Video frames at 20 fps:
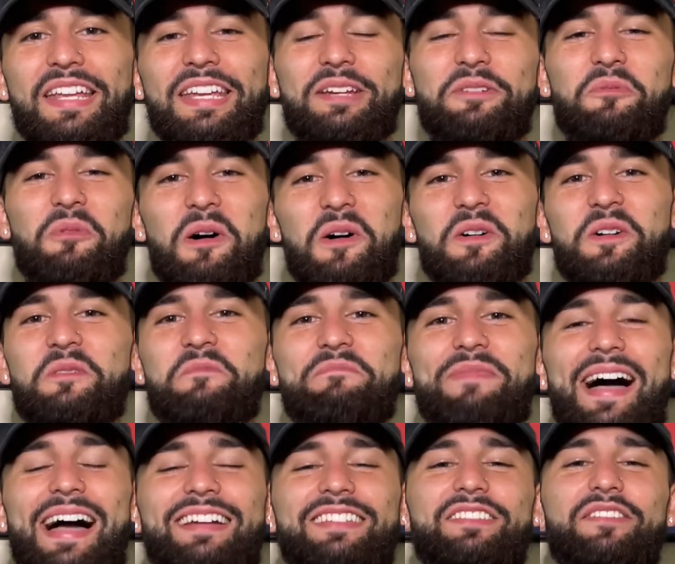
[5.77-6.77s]
welcome
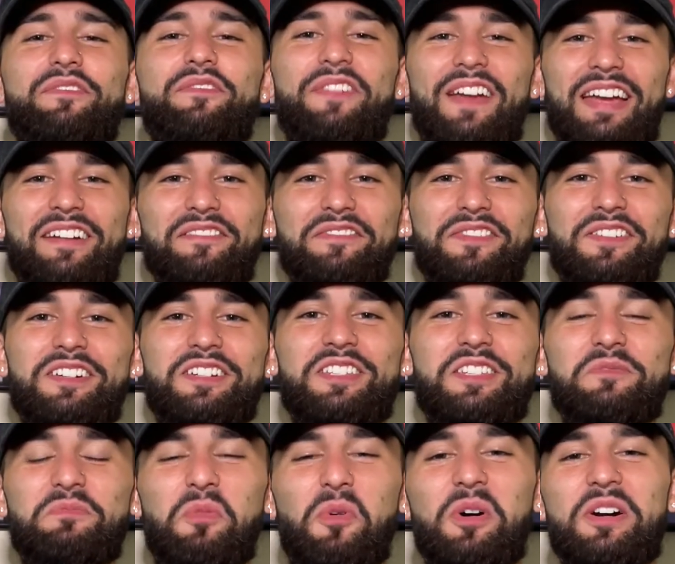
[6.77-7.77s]
back to Fan First
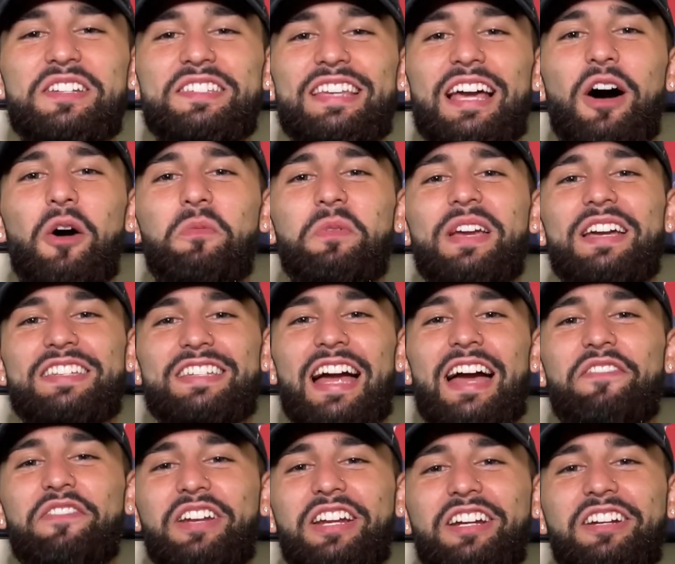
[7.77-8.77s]
Sports. I hope you guys are
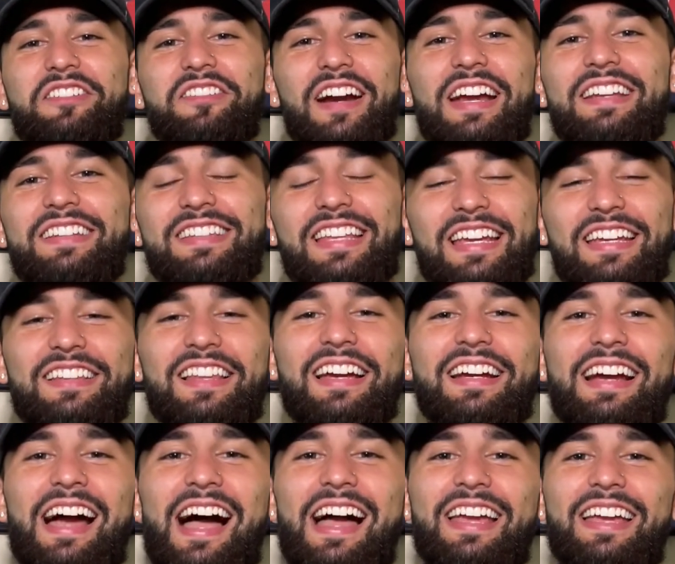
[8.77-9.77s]
having a great day
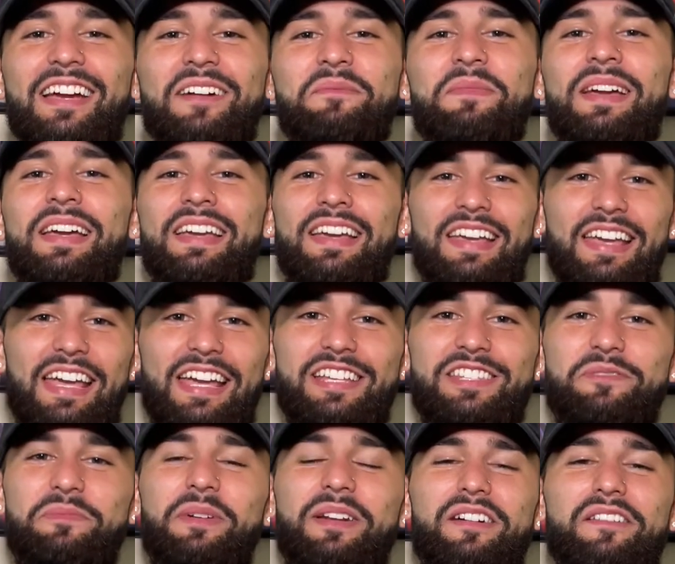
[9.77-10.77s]
like I am.
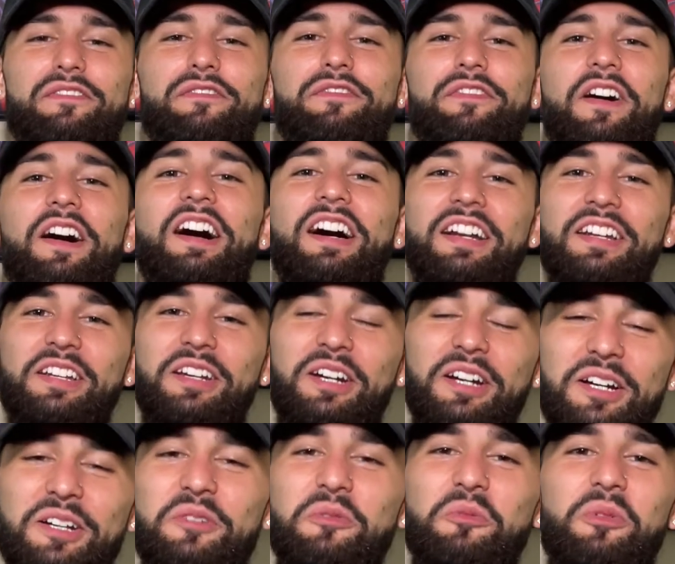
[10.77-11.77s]
It's been a fun,
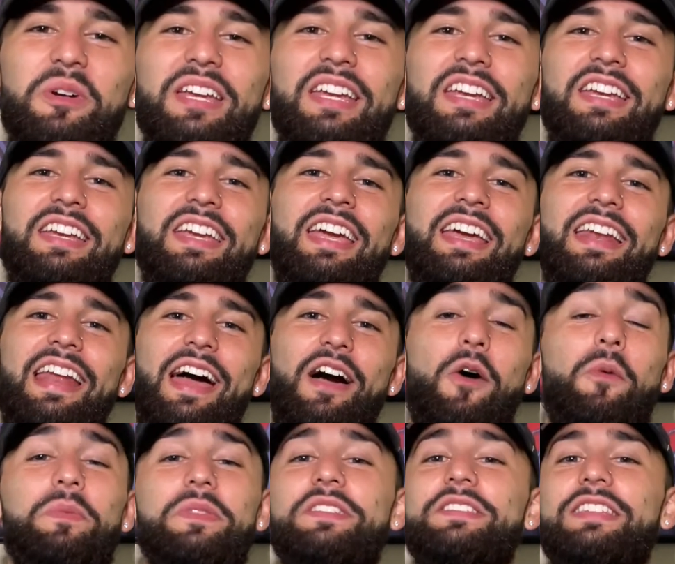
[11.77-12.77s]
good week, and I
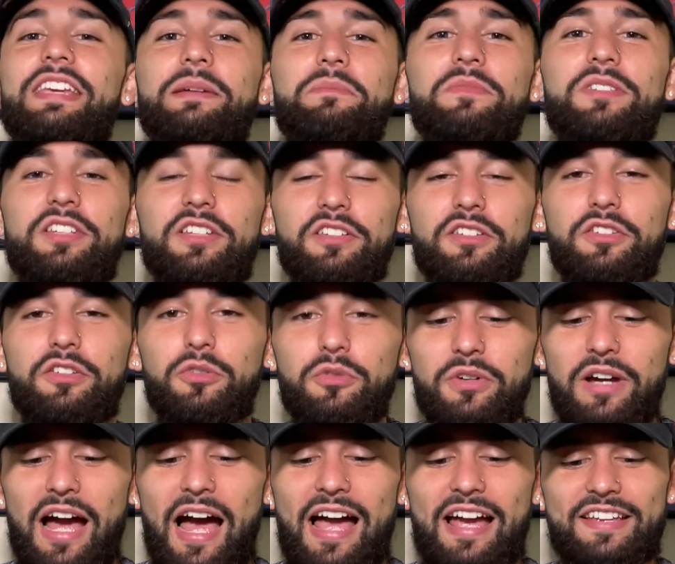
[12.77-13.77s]
hope the same to you
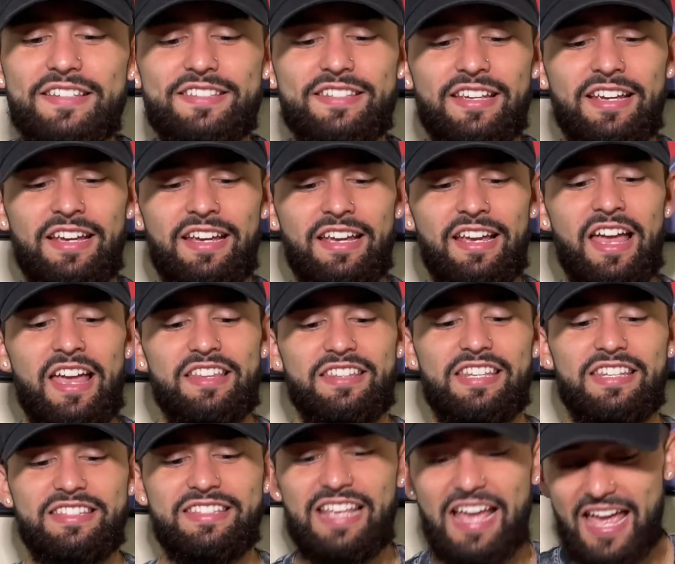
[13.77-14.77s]
guys.
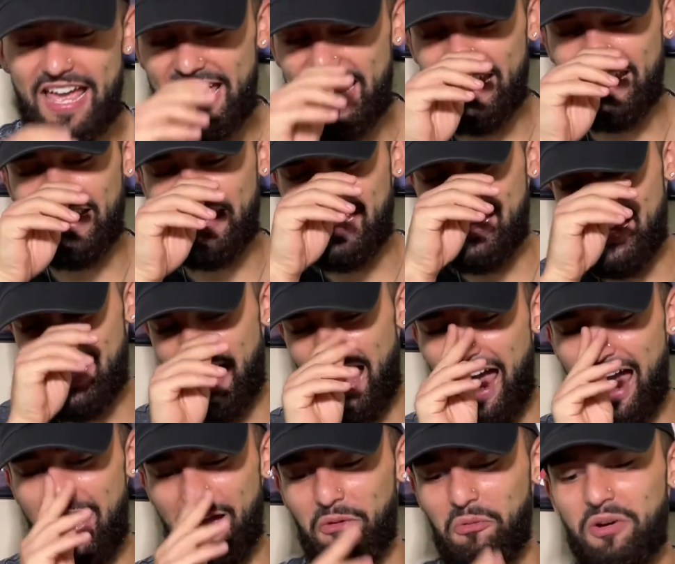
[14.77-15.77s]
Today,
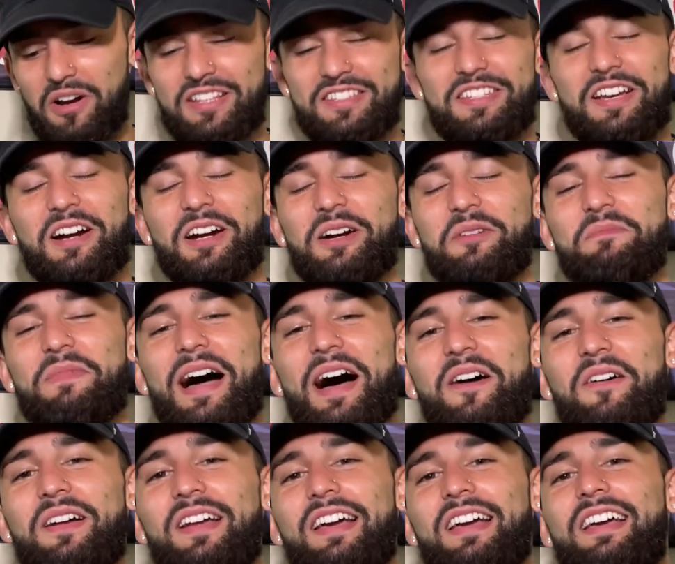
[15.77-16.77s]
I want to talk
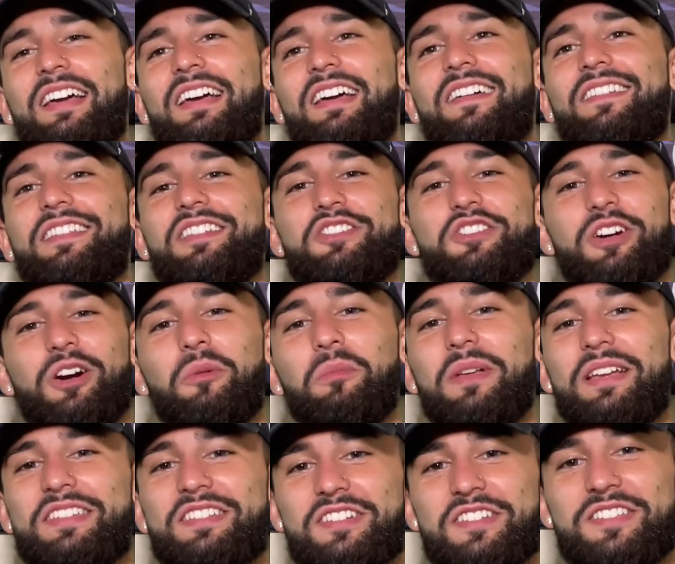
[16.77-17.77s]
about the
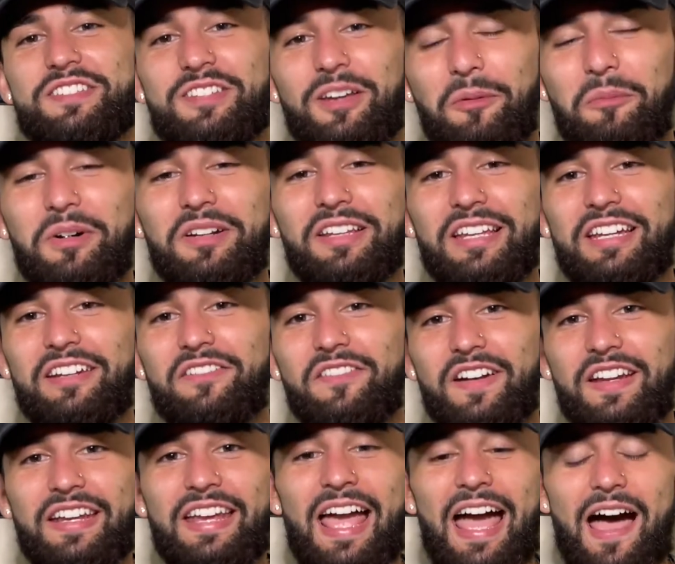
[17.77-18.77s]
Trailblazers Summer League
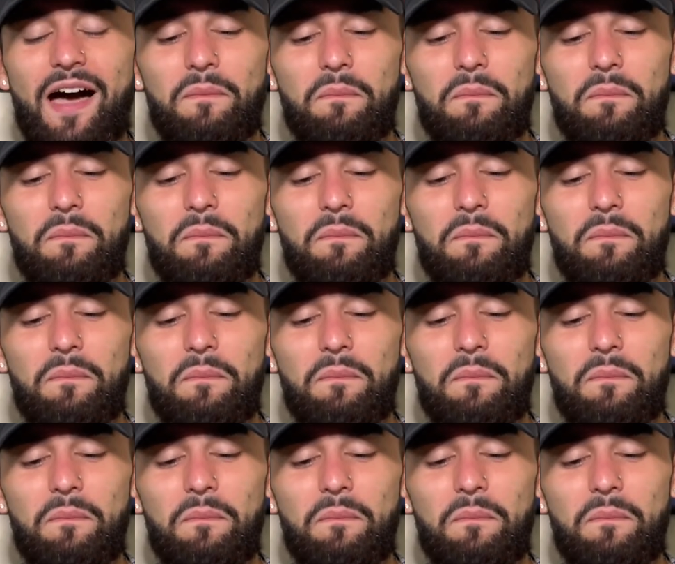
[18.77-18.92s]
recap,